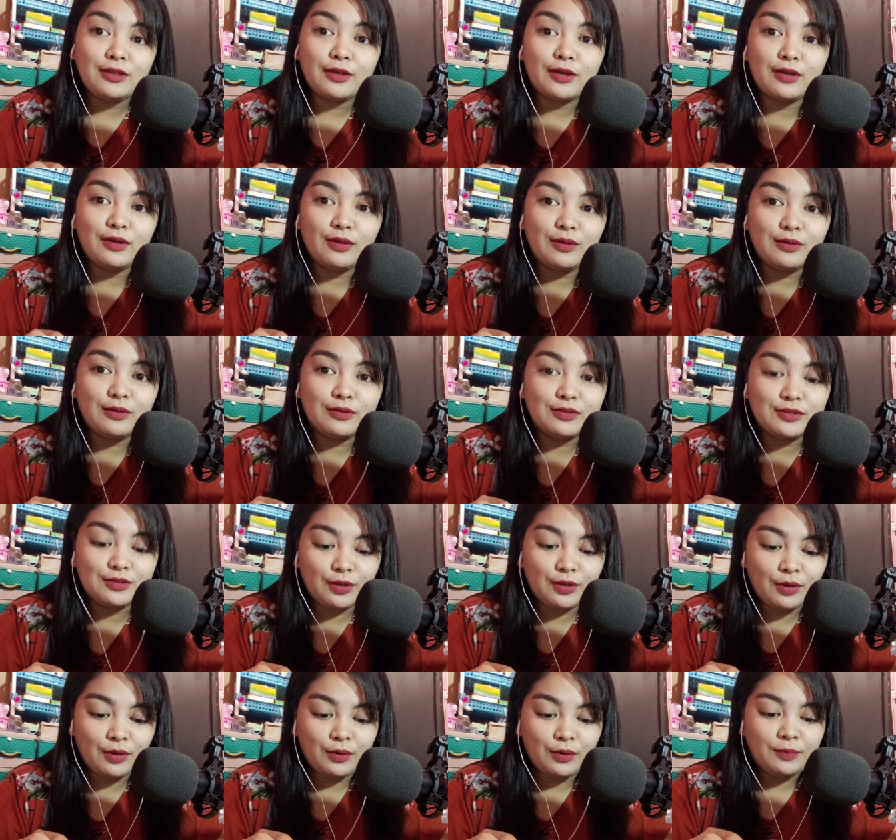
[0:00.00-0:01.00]
you can
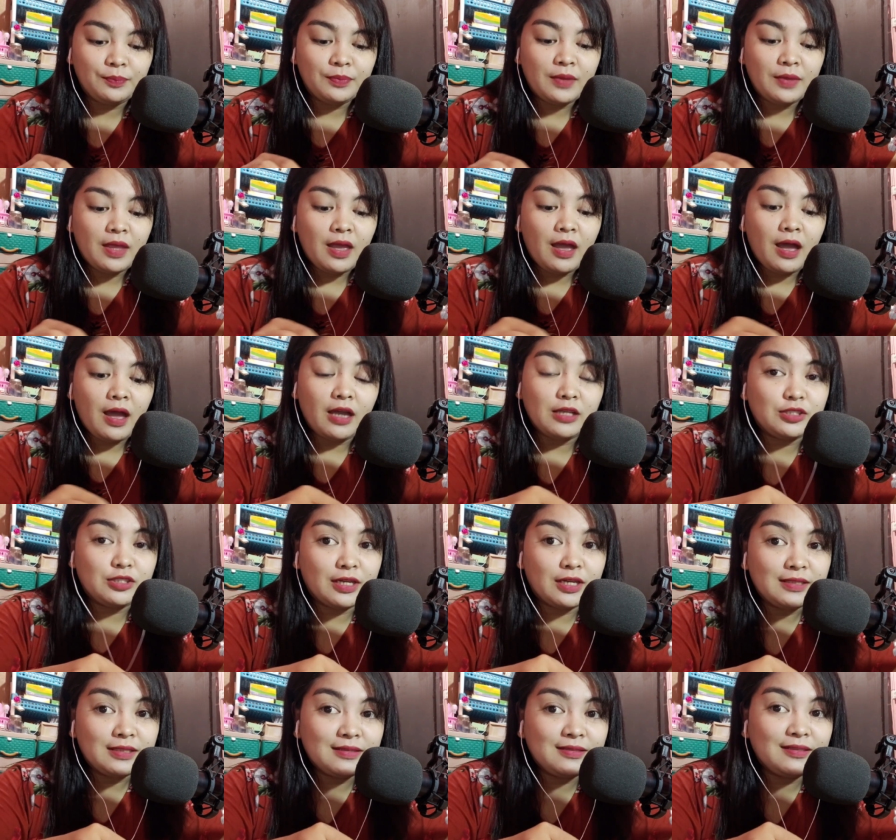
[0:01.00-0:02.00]
also
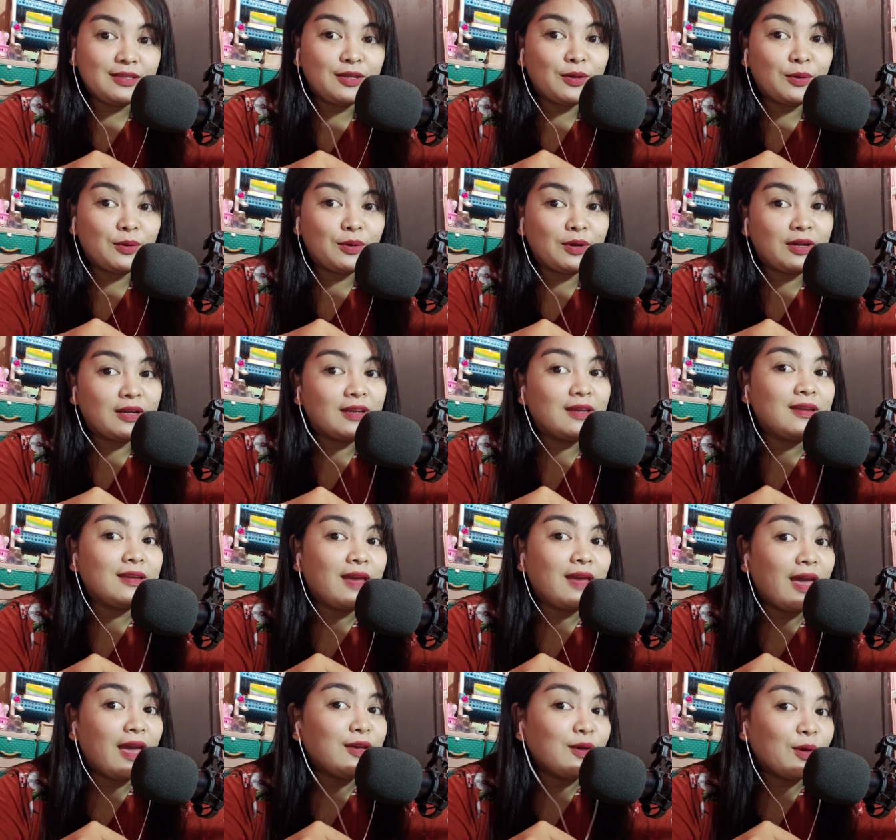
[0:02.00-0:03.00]
adjust your
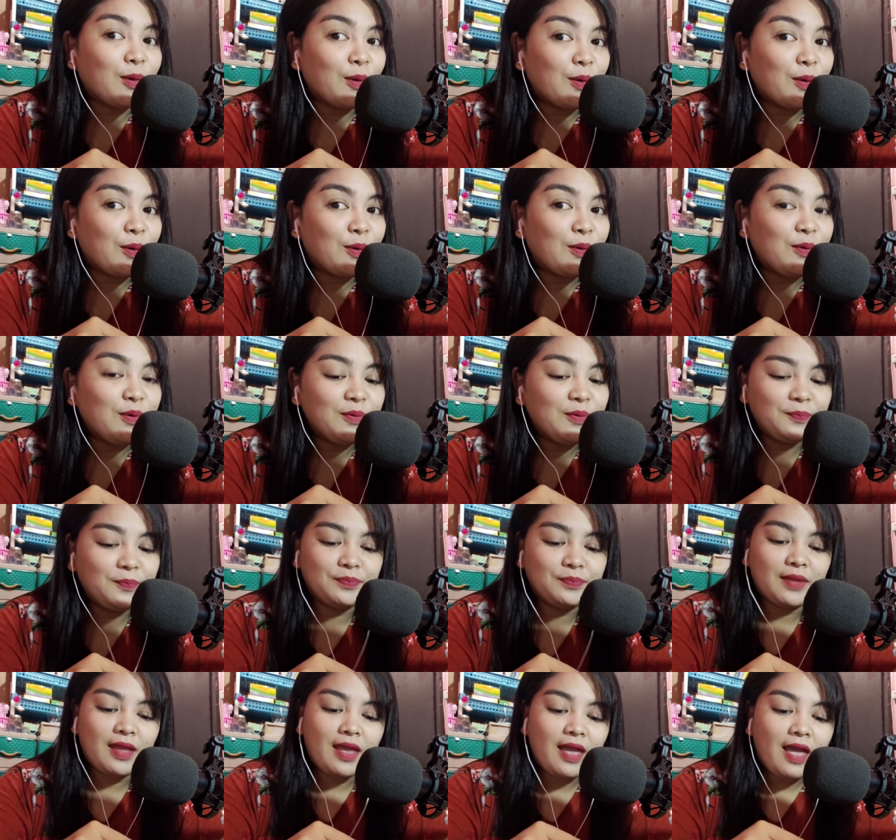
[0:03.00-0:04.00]
echo,
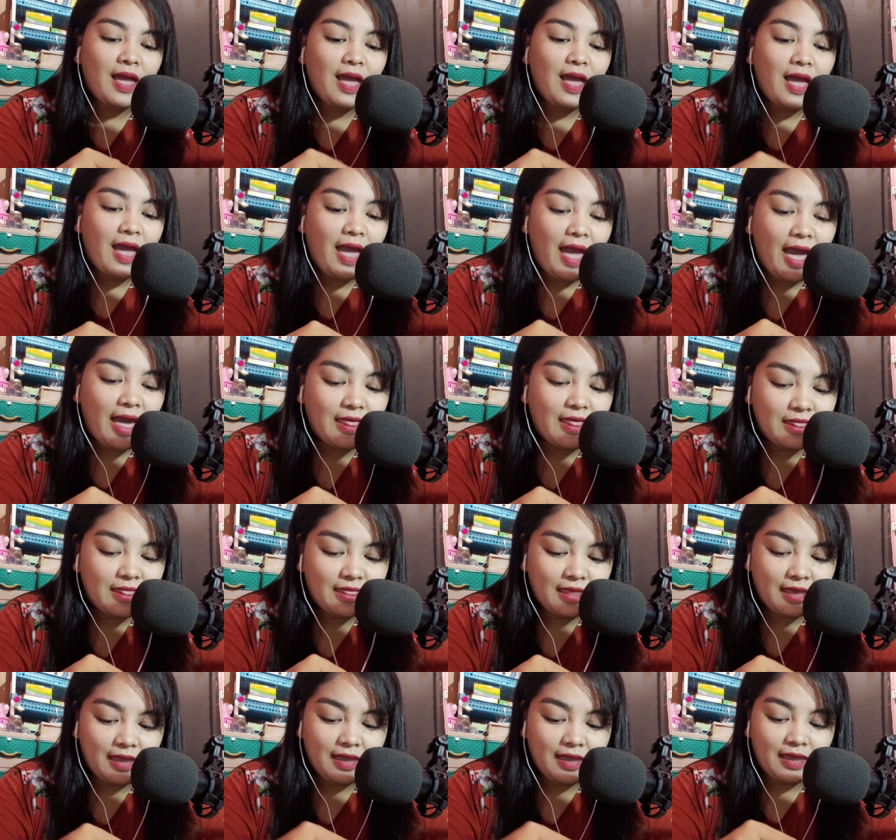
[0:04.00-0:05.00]
and
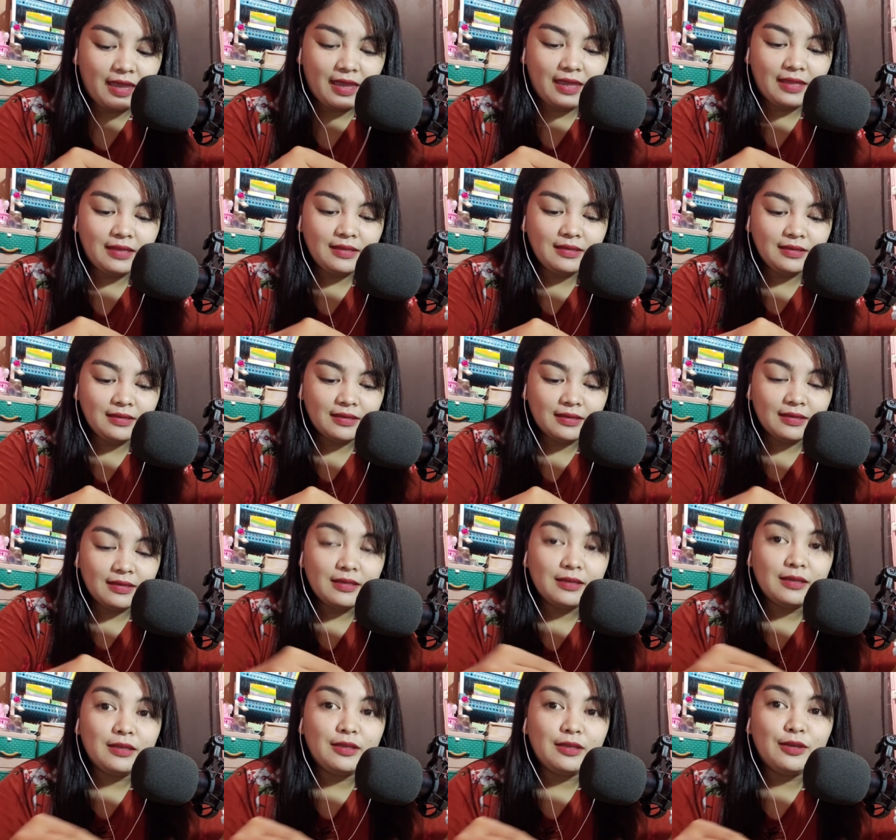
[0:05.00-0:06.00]
then
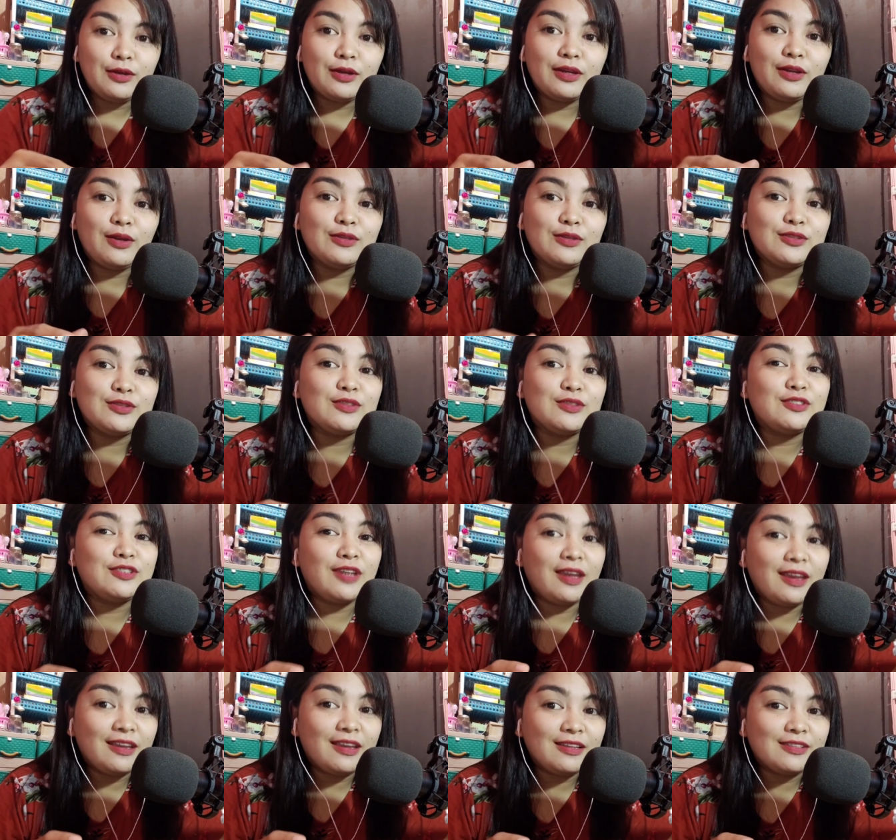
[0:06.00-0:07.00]
you can also
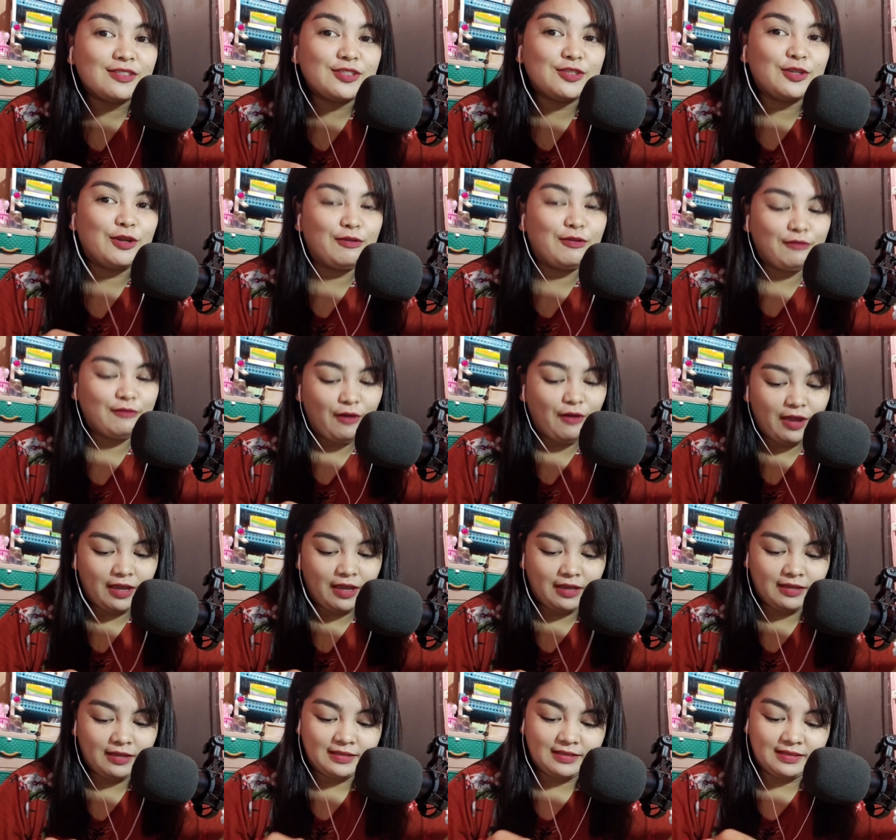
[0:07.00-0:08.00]
change your
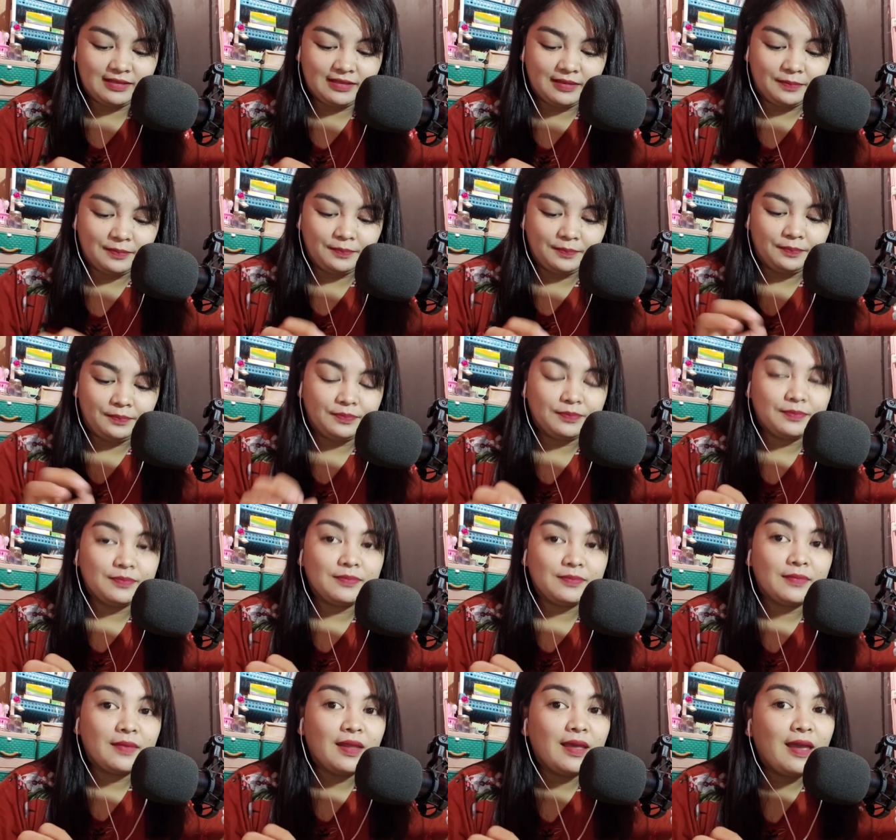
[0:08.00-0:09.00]
voice.
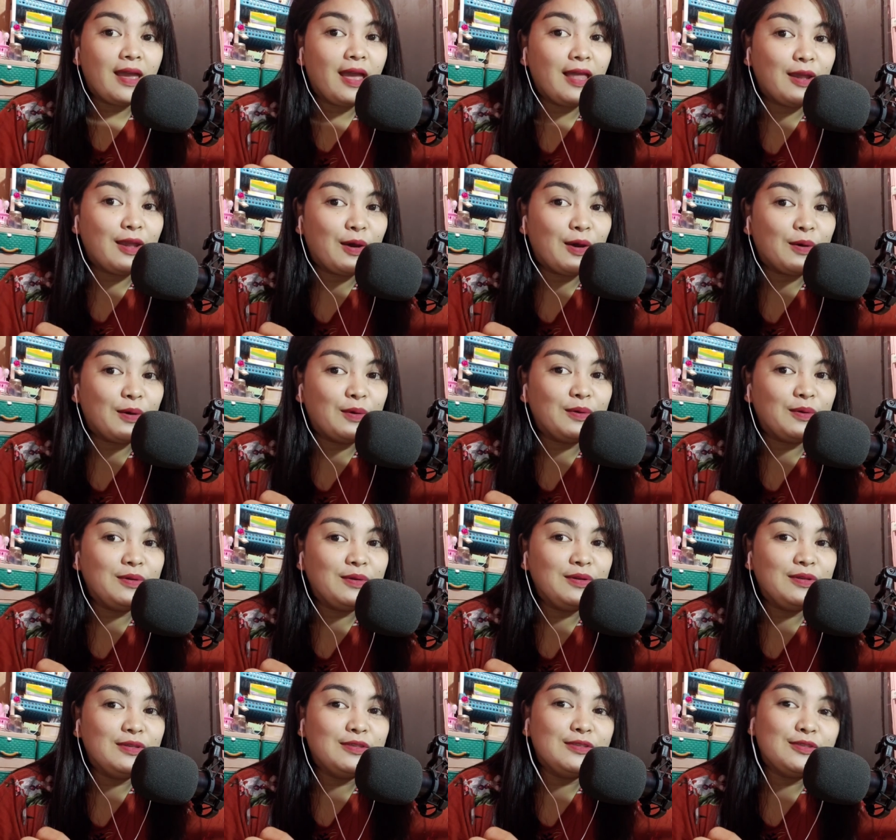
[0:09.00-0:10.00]
Hello,
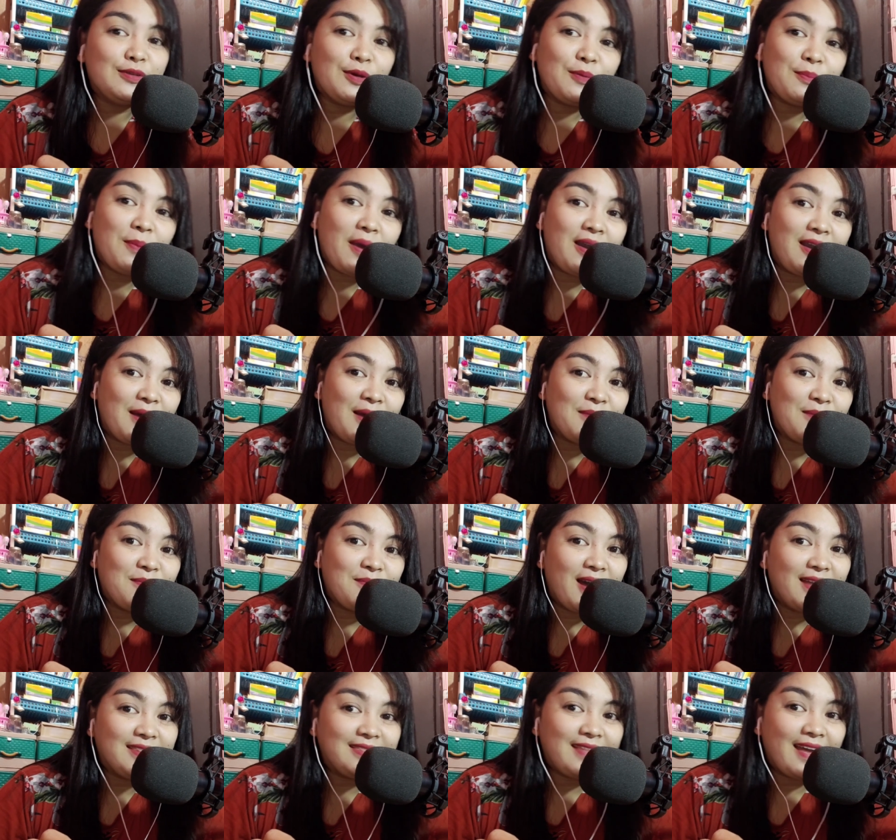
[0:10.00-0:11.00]
so parang
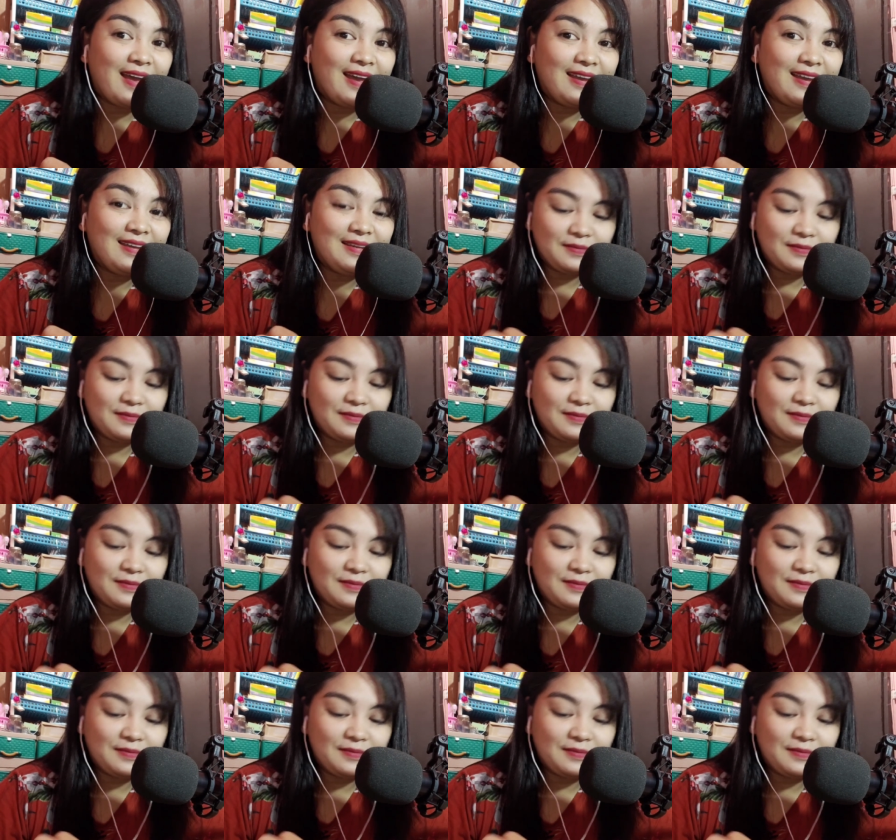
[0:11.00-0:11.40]
bata?